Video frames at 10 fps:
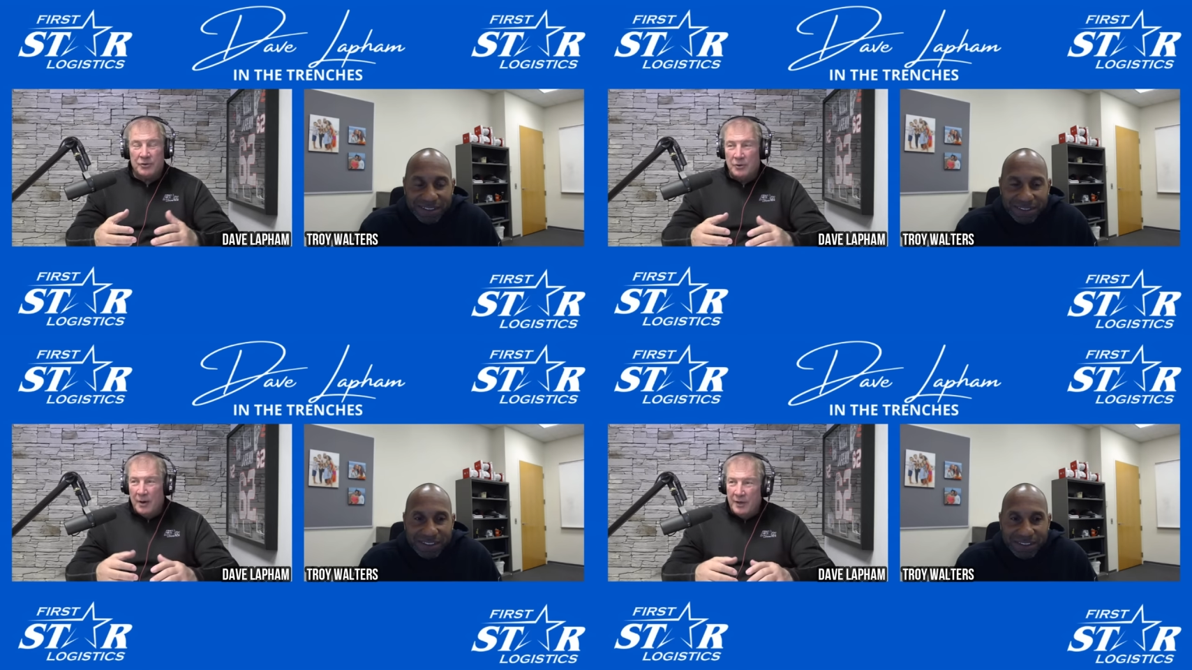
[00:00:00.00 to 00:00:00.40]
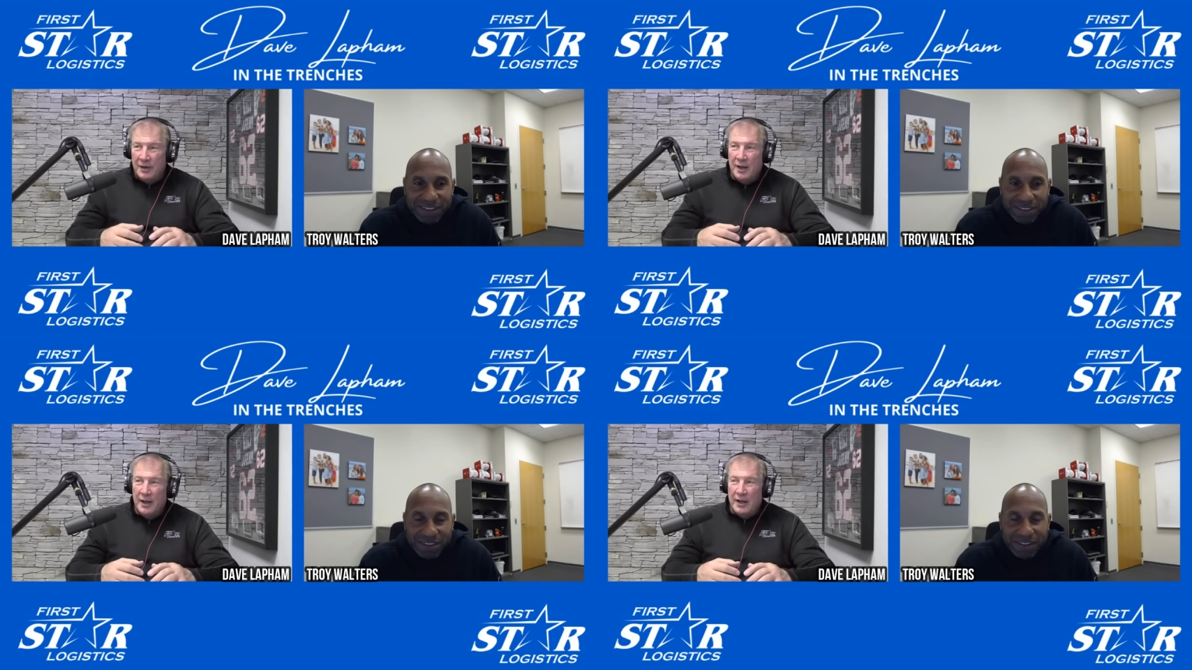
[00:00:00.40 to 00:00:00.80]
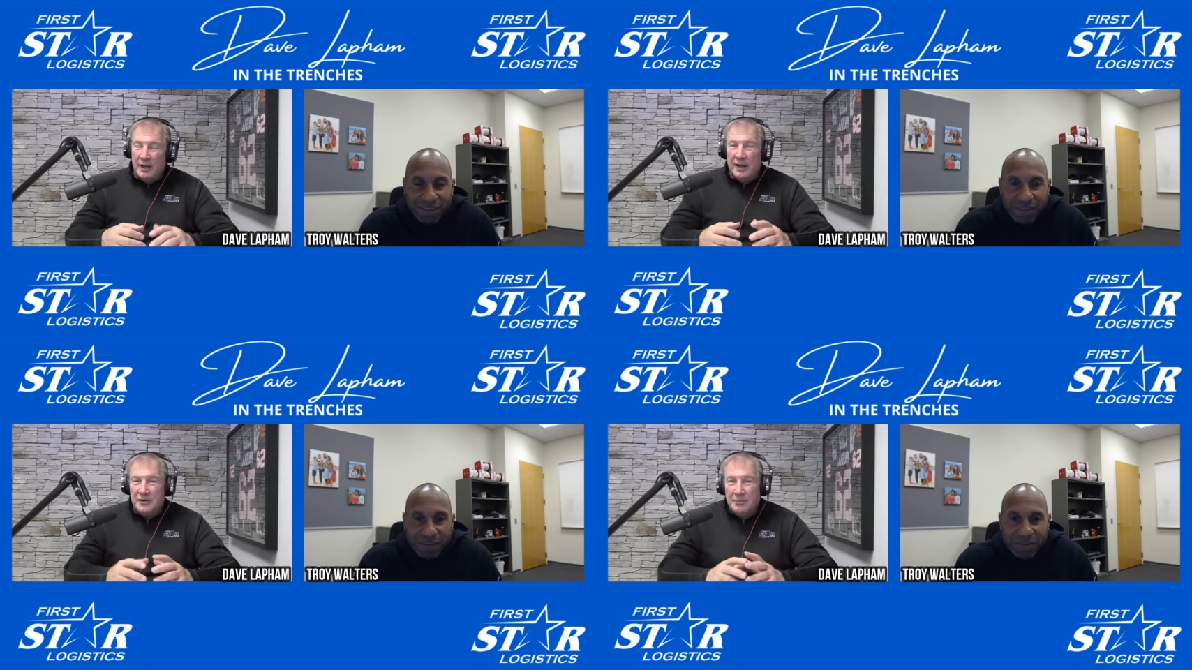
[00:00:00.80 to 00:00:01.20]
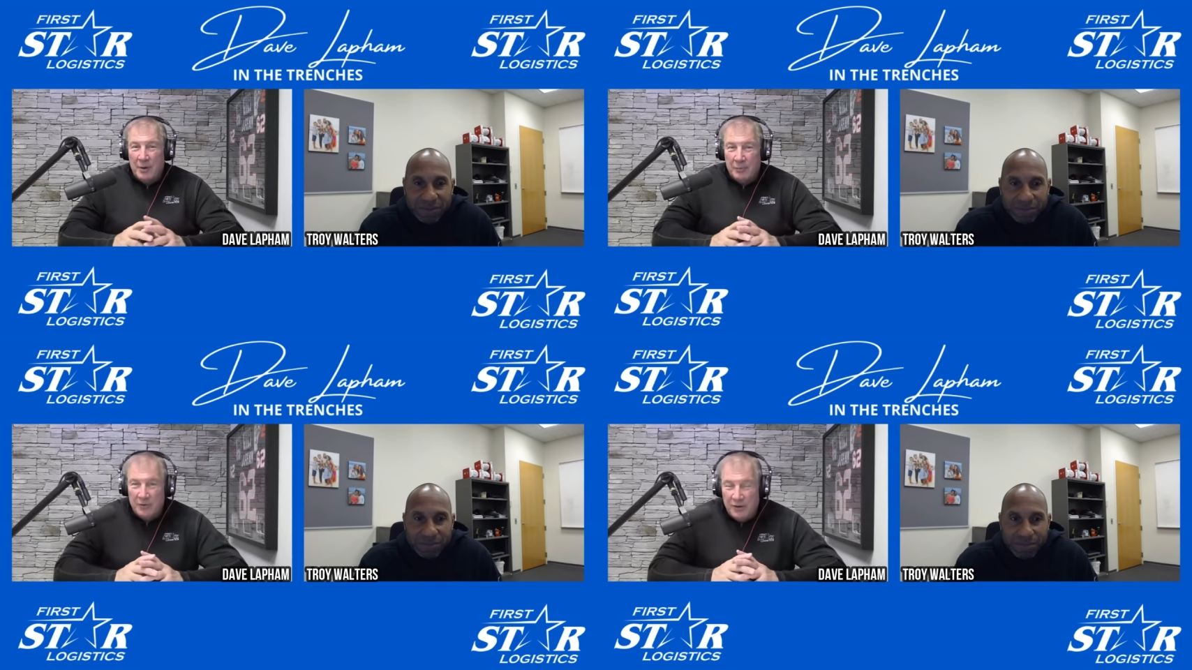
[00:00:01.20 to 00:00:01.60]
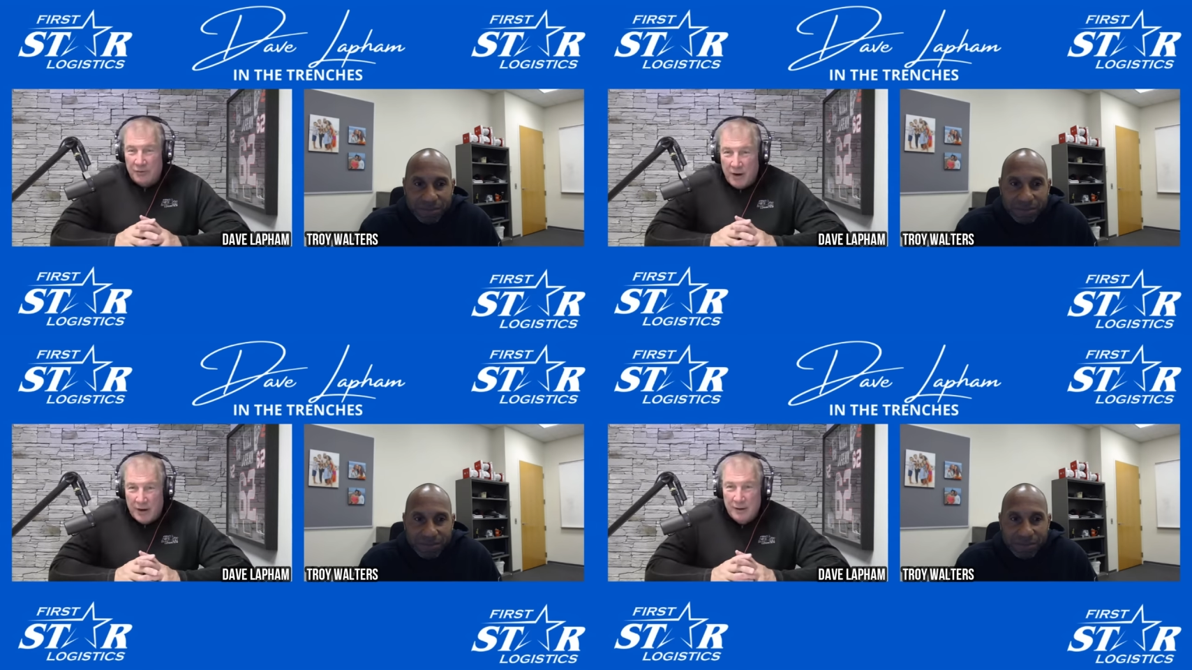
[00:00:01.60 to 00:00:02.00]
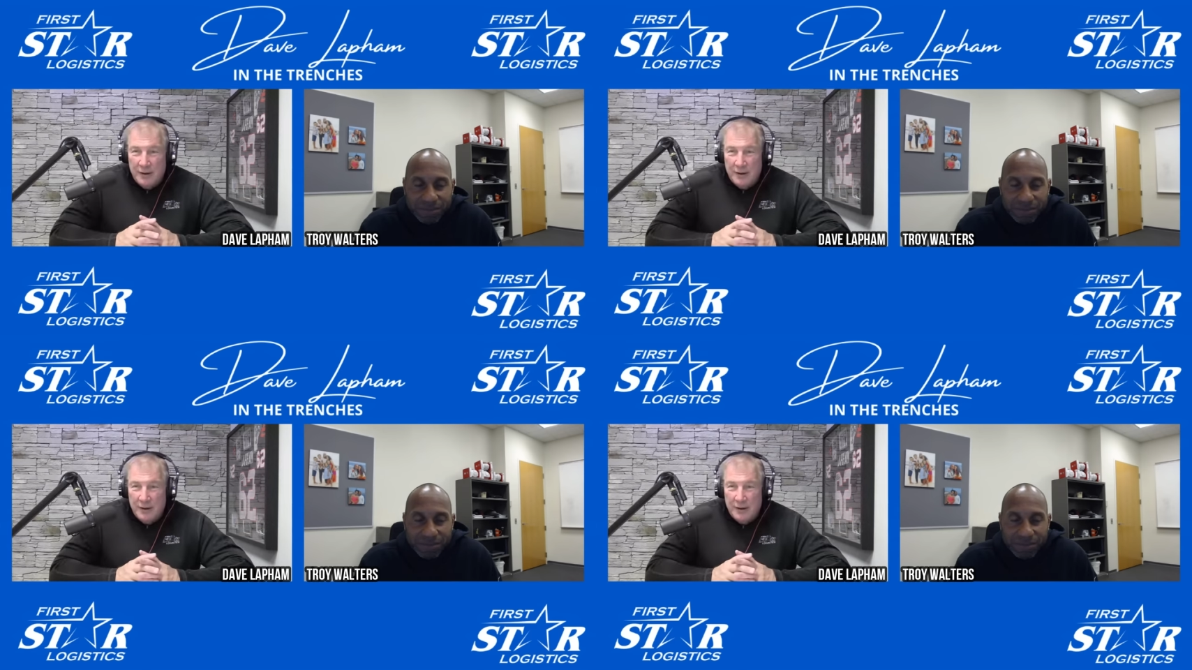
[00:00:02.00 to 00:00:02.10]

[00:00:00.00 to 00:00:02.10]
Speaker 1: I mean, he lights them up when they try to,